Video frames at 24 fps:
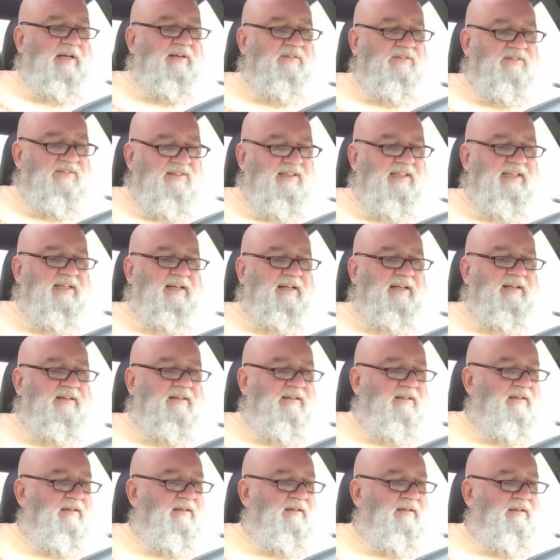I've seen it.
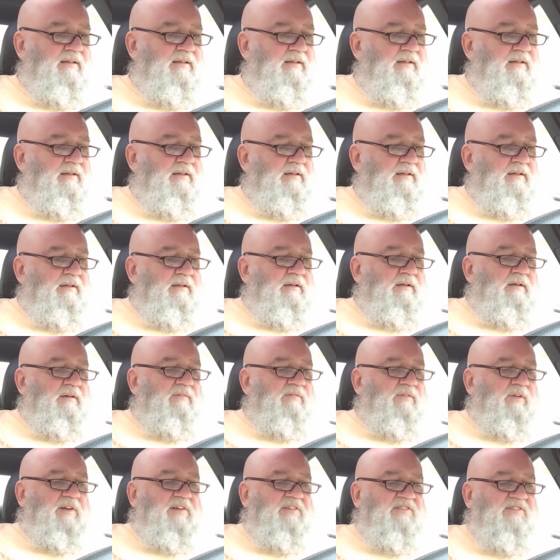
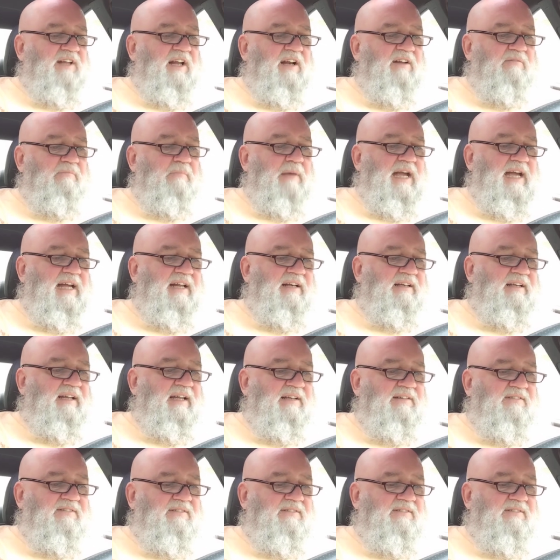For the Son of Man